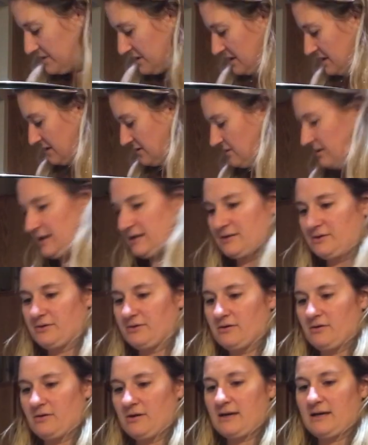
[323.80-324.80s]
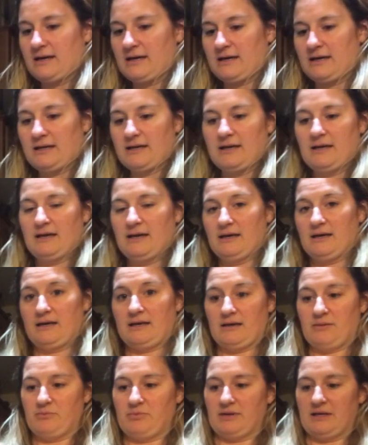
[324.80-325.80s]
I'm just going to go ahead
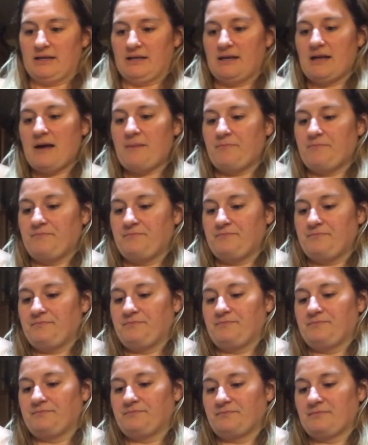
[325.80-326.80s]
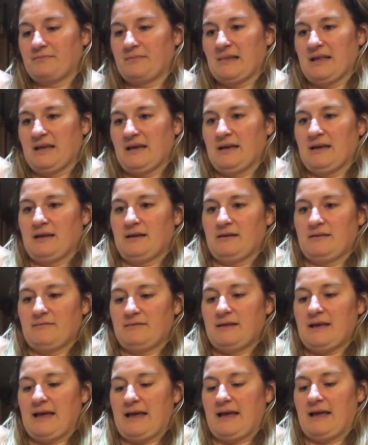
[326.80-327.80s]
and blend it up.
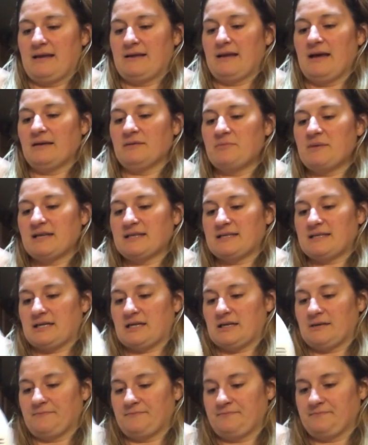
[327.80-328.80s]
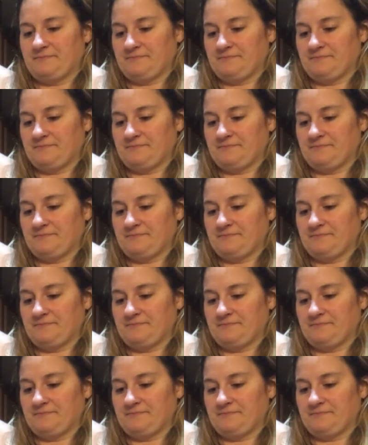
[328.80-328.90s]
The handheld mixer.